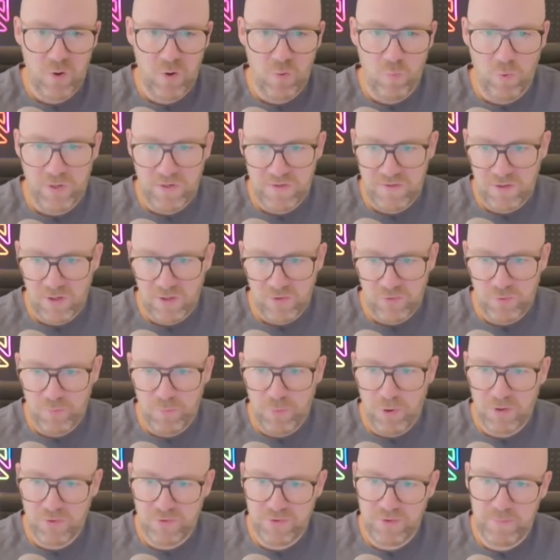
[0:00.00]
What is also
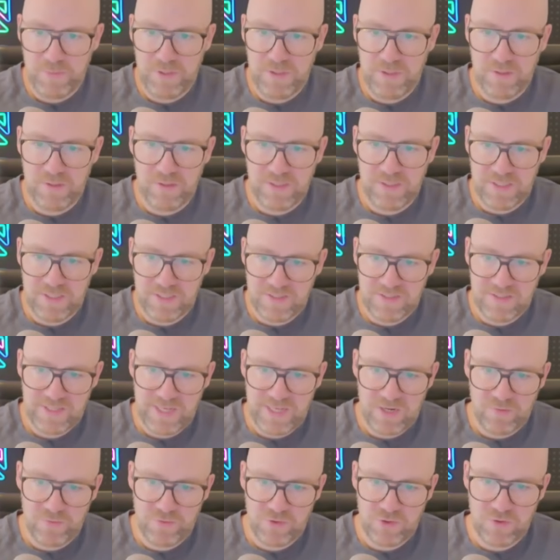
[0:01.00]
possible,
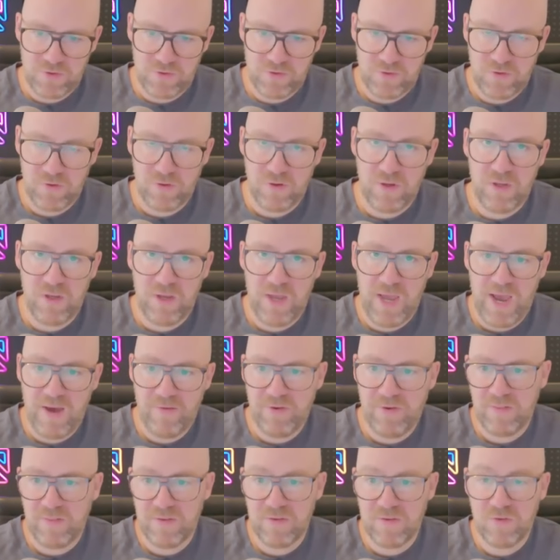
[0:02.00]
instead of just
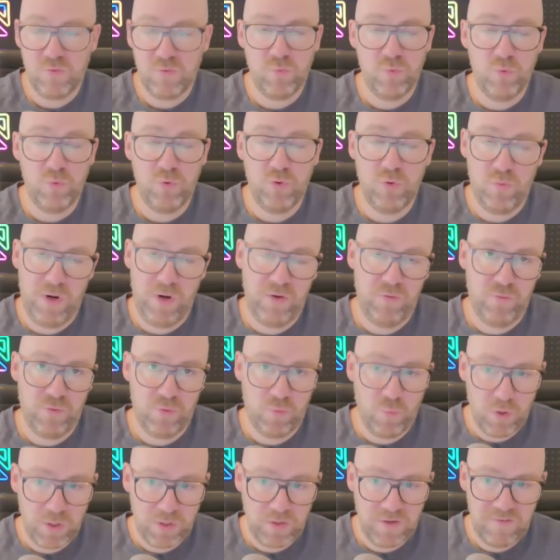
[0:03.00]
having this rule run
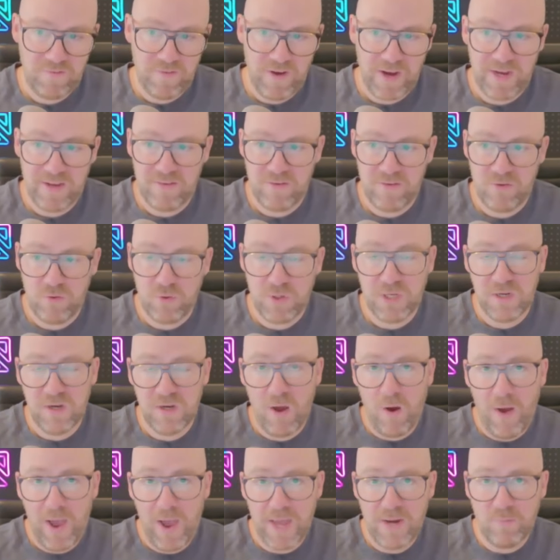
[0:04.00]
for one device, you can
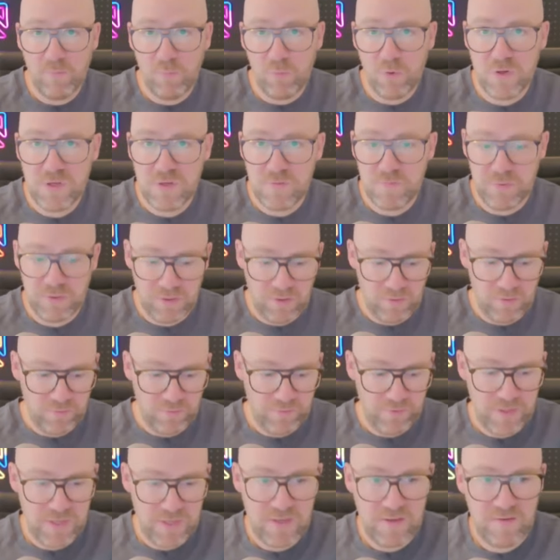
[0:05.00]
now add multiple
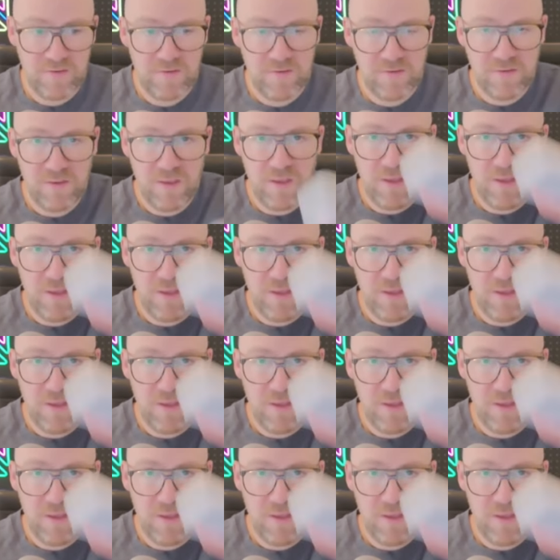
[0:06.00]
of these